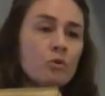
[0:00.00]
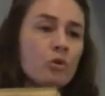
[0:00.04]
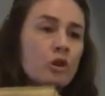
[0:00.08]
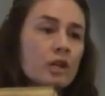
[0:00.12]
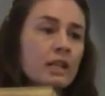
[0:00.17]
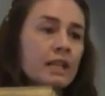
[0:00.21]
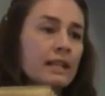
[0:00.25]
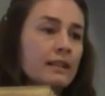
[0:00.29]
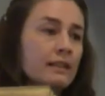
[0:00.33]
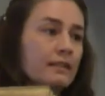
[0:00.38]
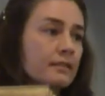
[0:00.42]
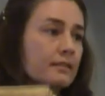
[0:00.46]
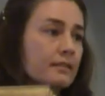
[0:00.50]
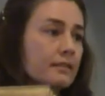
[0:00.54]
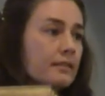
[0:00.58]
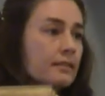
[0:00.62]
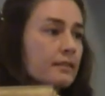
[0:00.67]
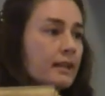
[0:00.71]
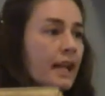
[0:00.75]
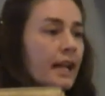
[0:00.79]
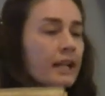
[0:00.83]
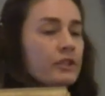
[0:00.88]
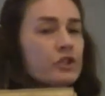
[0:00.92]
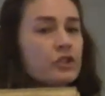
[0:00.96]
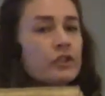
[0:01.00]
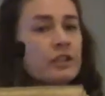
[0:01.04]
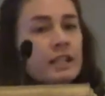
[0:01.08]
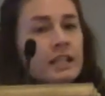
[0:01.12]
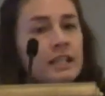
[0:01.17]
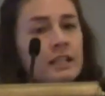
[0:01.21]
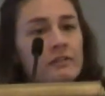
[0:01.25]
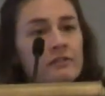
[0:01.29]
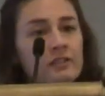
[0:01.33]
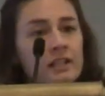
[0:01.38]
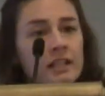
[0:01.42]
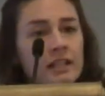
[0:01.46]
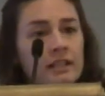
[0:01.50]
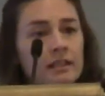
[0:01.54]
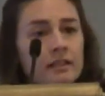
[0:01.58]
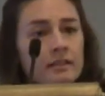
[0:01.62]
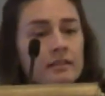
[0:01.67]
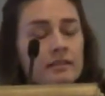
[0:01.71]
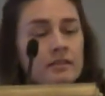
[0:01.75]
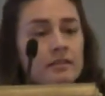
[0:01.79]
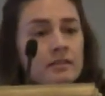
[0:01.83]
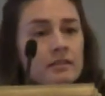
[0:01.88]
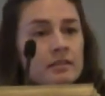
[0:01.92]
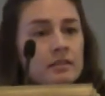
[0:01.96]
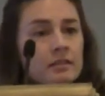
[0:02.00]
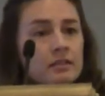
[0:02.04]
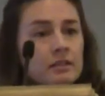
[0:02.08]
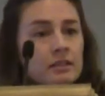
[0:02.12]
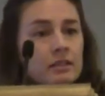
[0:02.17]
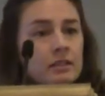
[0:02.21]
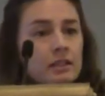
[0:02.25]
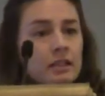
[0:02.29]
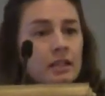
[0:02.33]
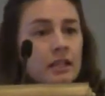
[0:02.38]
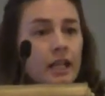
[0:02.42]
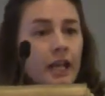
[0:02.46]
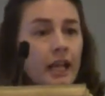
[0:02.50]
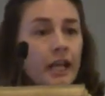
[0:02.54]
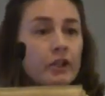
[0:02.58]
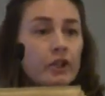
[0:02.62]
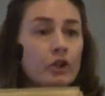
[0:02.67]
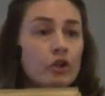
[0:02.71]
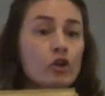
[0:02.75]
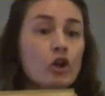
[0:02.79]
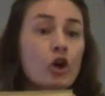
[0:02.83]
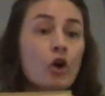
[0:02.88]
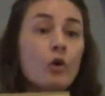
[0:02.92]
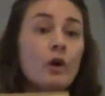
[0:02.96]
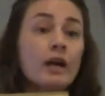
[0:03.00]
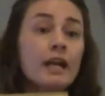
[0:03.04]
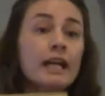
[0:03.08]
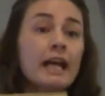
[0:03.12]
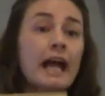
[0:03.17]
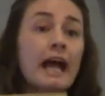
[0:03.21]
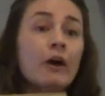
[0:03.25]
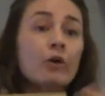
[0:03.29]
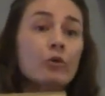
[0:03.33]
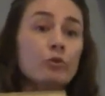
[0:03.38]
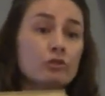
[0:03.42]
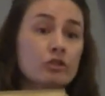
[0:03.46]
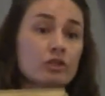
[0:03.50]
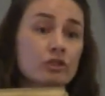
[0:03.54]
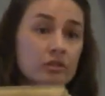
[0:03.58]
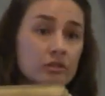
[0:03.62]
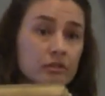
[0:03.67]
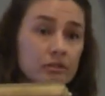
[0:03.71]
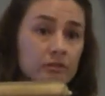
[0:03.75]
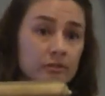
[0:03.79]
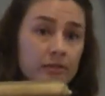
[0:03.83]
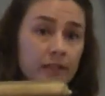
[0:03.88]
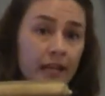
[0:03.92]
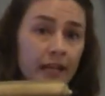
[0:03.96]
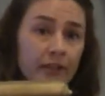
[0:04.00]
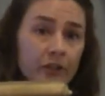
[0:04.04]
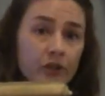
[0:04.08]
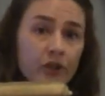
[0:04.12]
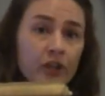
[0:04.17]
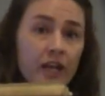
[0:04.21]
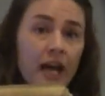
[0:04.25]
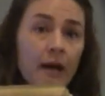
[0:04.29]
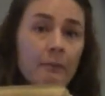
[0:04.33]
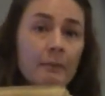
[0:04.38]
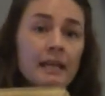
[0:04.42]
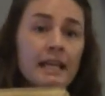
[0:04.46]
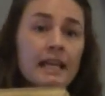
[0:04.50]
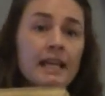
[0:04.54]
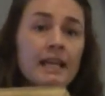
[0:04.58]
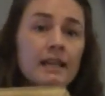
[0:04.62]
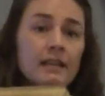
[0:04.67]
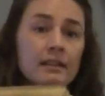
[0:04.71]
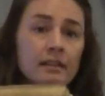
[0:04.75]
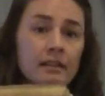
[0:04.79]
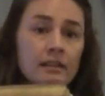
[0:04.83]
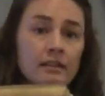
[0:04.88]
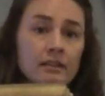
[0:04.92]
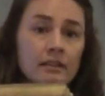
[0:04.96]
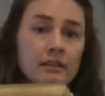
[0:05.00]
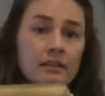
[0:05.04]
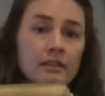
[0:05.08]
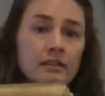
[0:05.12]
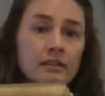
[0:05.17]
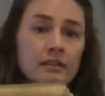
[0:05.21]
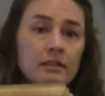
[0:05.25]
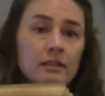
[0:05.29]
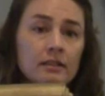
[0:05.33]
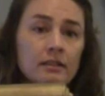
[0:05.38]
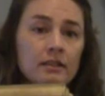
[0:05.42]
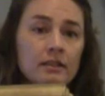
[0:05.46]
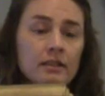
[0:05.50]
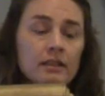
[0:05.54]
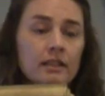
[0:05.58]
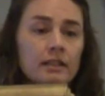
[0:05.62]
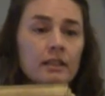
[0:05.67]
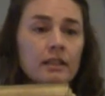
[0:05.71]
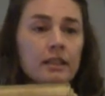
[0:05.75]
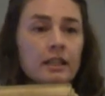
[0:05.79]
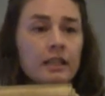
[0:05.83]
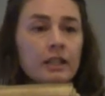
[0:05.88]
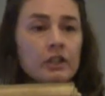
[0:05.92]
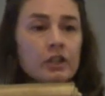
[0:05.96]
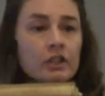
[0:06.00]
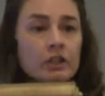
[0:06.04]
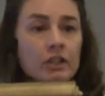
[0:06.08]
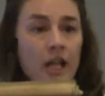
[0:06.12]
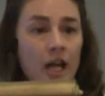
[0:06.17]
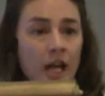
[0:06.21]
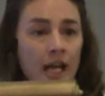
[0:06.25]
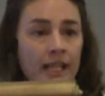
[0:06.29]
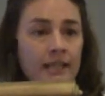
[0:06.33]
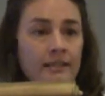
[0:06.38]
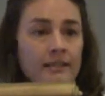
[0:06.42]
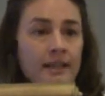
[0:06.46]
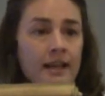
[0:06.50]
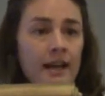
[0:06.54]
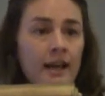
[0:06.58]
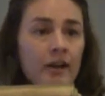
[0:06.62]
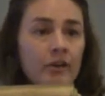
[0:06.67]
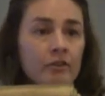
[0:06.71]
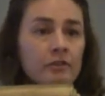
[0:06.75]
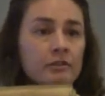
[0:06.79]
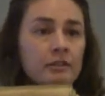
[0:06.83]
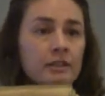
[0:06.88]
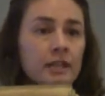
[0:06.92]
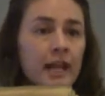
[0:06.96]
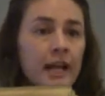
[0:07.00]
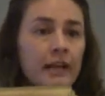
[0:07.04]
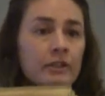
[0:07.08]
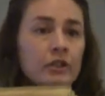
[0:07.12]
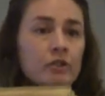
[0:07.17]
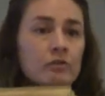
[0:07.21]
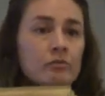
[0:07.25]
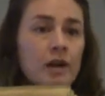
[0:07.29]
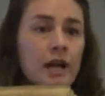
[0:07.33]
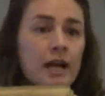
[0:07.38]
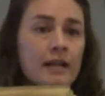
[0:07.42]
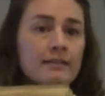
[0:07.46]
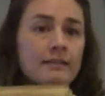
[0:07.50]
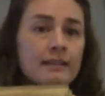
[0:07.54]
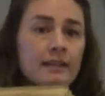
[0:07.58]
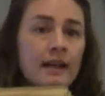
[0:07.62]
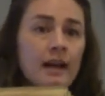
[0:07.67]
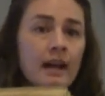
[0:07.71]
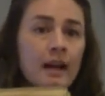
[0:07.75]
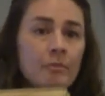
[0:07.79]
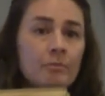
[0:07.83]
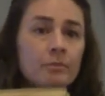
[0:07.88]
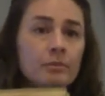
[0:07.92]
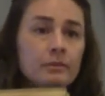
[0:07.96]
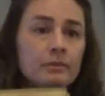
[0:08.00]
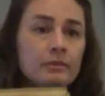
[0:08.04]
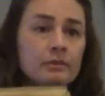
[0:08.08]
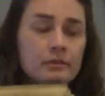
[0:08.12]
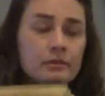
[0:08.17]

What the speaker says: mornings and your evenings, in your going out and your coming in your lying down and your rising up.